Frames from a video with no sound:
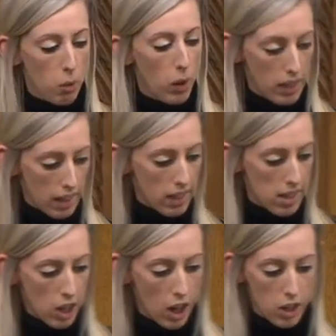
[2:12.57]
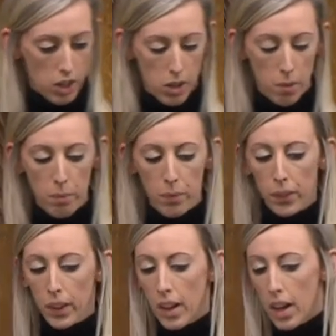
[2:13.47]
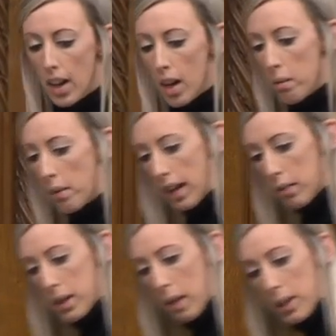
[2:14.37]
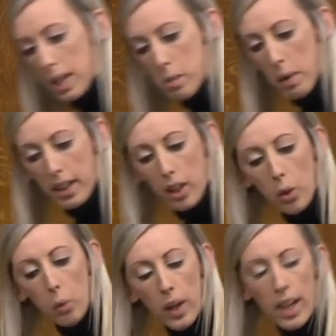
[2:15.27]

within this House? Madam Deputy Speaker, we